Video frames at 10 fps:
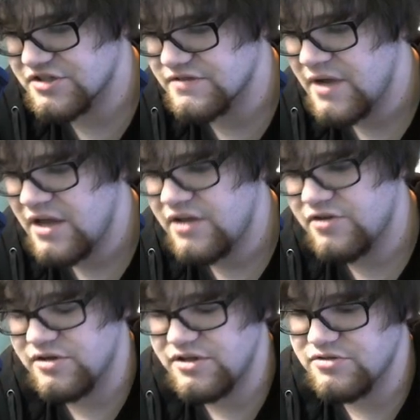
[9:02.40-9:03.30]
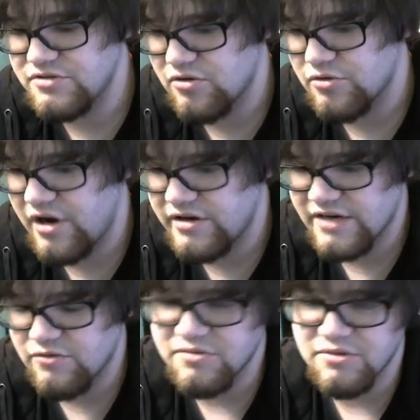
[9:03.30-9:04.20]
You can only use Darklord
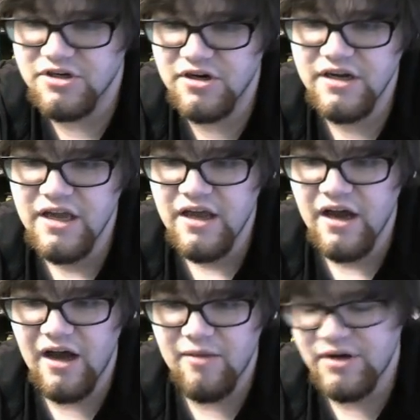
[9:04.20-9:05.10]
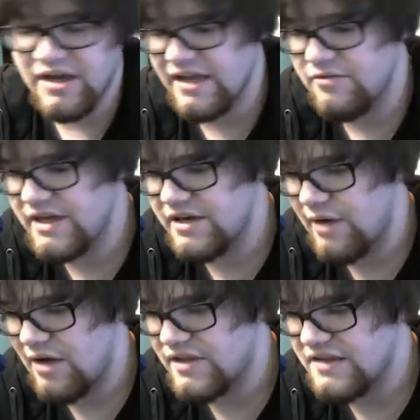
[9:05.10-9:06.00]
Contact once per turn, but again, we get
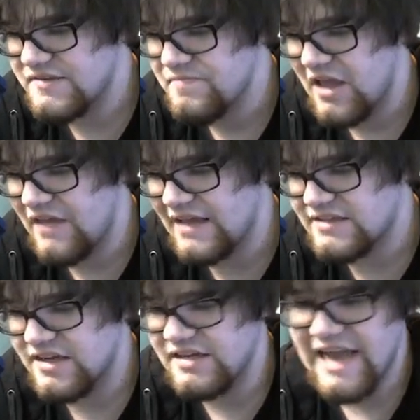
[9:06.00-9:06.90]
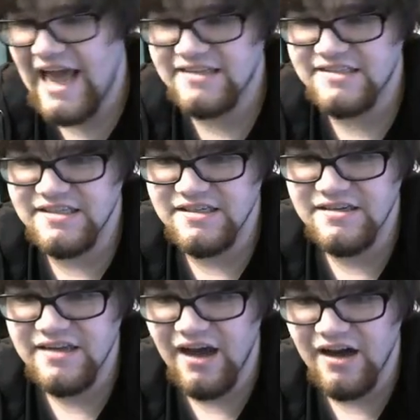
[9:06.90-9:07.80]
around this. And that's Nastin
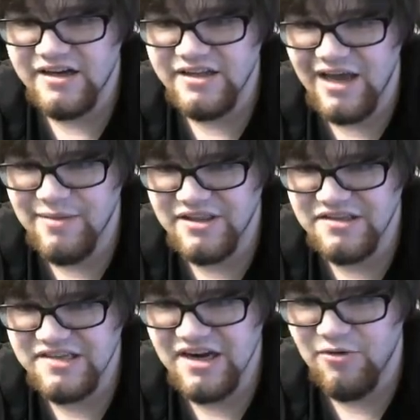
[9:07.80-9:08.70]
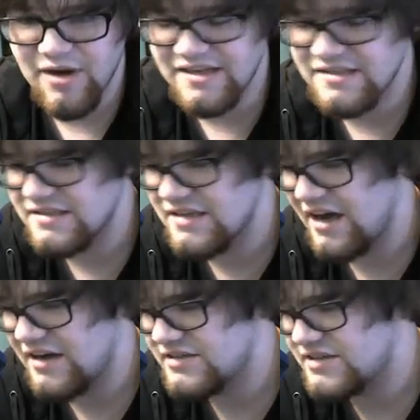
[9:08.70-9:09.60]
climbing the stairways,
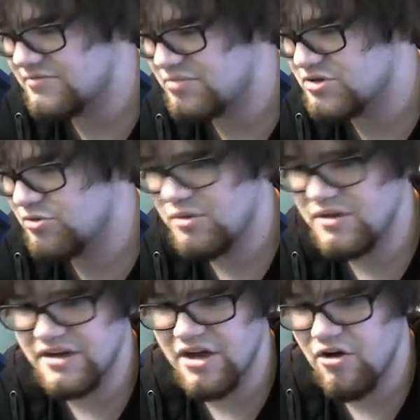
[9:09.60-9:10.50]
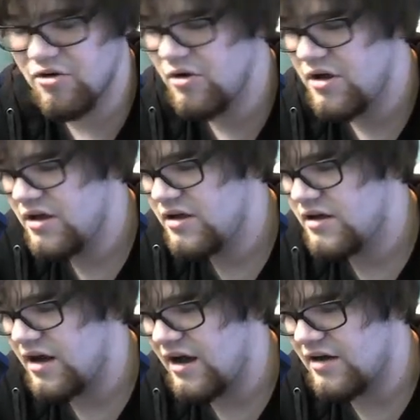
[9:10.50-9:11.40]
presumably to go
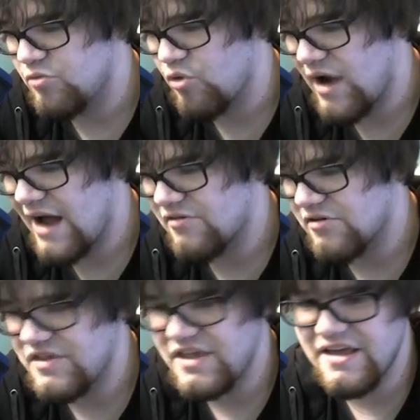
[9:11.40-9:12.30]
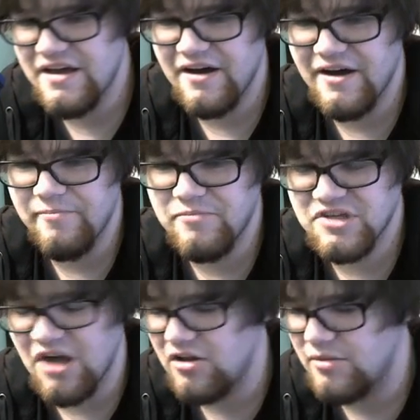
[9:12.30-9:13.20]
wherever the
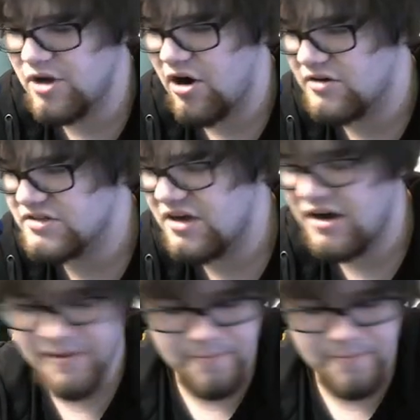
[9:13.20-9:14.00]
Solemn cards are.